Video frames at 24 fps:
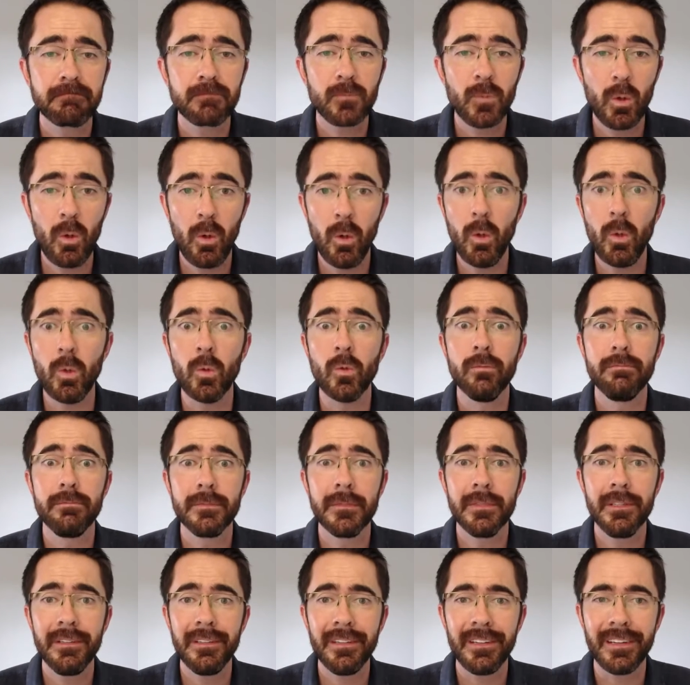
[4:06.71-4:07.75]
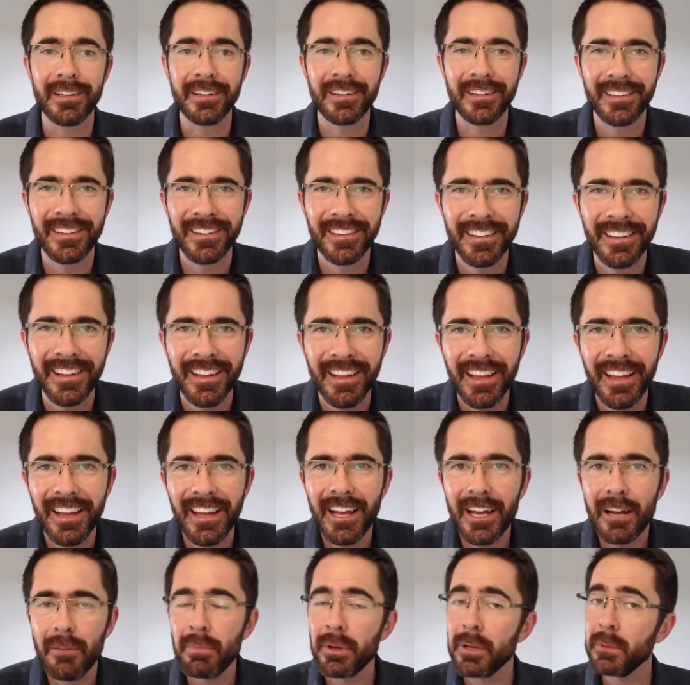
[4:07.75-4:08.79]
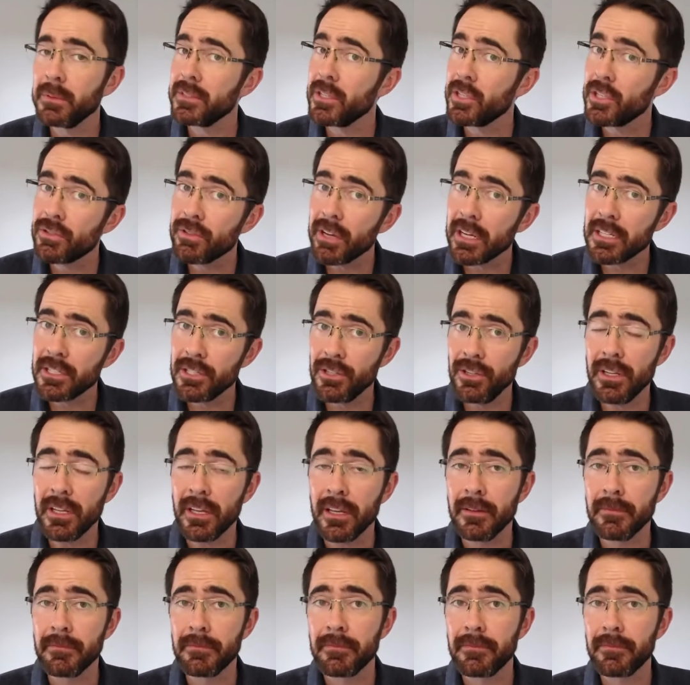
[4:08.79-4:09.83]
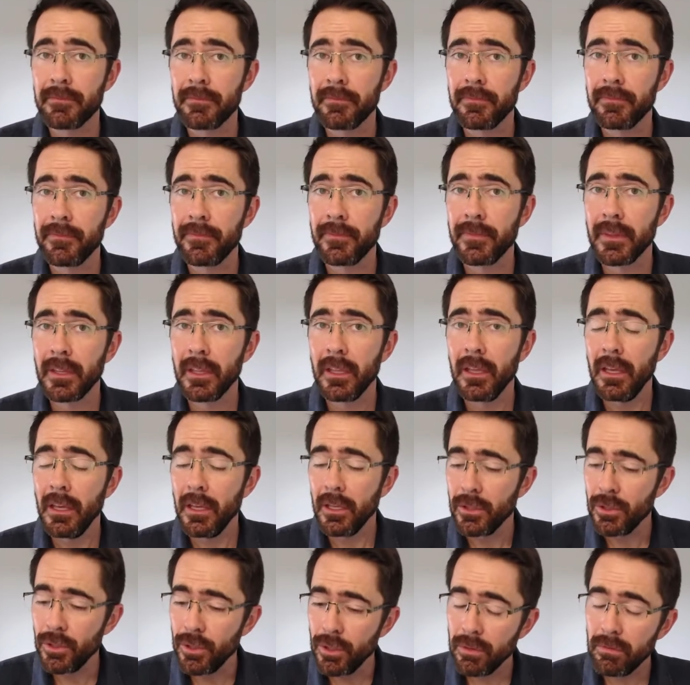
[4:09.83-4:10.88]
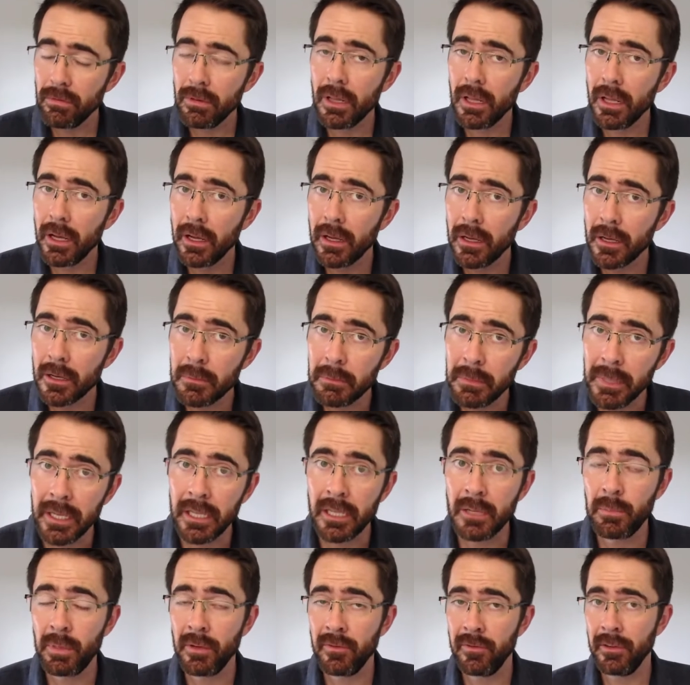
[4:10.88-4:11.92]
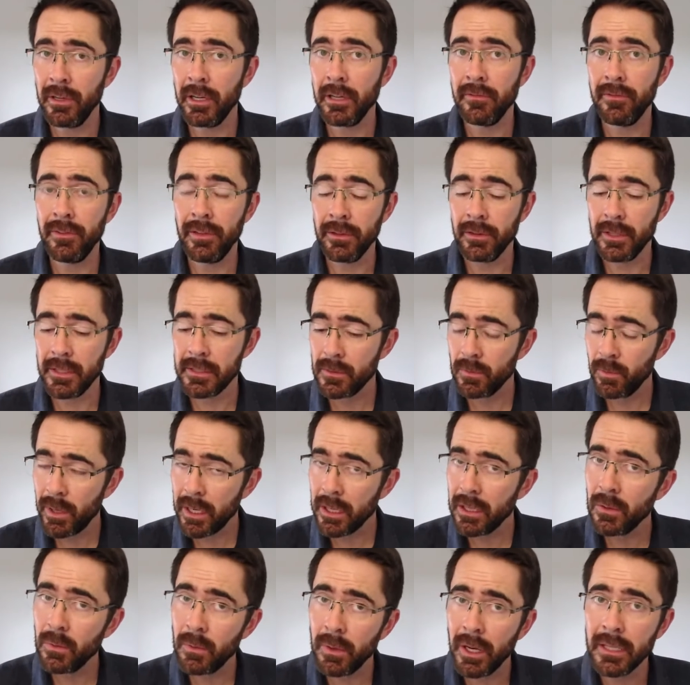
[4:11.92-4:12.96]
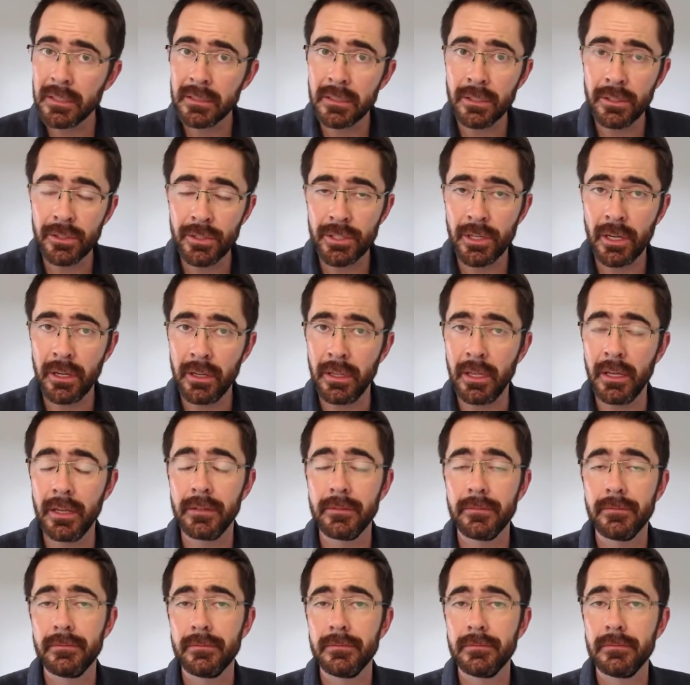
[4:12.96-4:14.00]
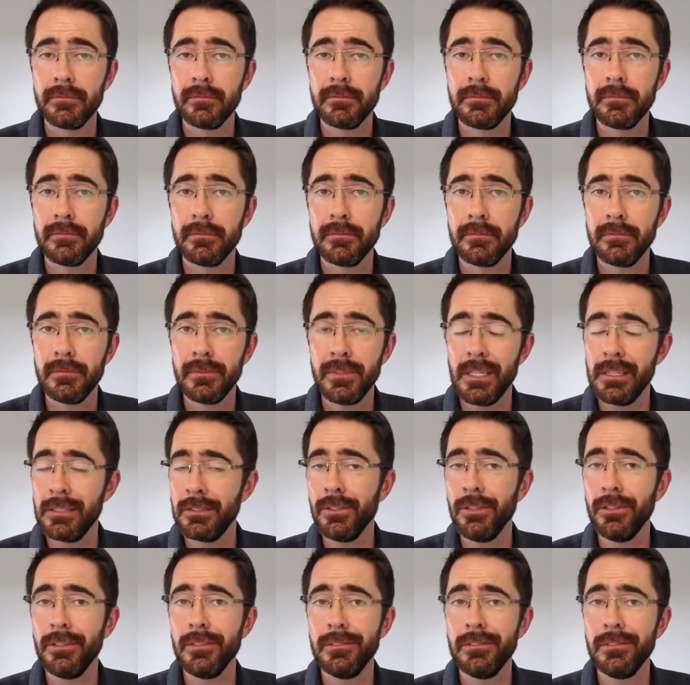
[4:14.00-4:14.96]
Cool. But it was a strict duty. You rely on me to provide for you. This is one of the ways that you show that, says God.